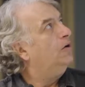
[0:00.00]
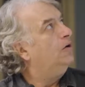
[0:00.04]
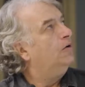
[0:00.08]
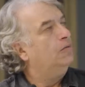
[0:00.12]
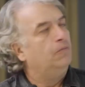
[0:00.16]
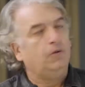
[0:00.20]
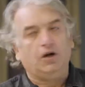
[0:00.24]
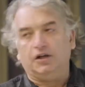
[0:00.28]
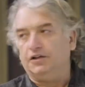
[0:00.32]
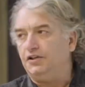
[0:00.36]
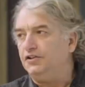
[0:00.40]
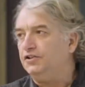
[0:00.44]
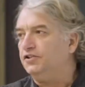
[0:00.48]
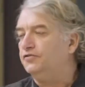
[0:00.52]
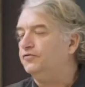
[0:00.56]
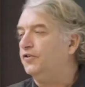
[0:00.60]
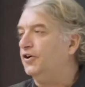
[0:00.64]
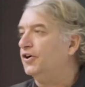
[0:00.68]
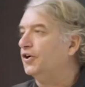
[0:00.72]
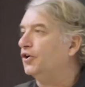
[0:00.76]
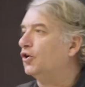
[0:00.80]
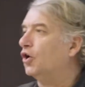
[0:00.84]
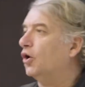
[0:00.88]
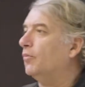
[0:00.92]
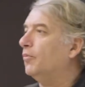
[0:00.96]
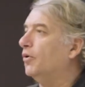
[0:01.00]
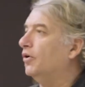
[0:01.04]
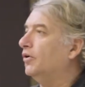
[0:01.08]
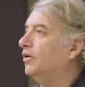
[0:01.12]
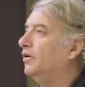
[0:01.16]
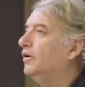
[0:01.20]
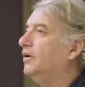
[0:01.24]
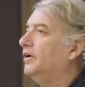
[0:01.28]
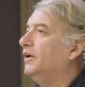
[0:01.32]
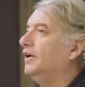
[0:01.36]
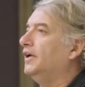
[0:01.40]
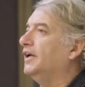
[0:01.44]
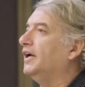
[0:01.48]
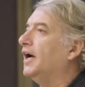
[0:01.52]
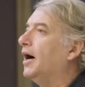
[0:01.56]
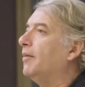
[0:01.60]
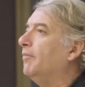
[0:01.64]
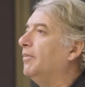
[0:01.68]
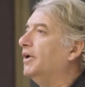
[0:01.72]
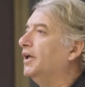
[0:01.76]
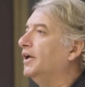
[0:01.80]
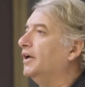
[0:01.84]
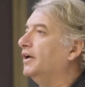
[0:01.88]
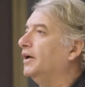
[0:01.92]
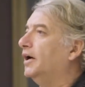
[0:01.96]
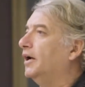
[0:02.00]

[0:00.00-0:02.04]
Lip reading: well, this is very common in gambling,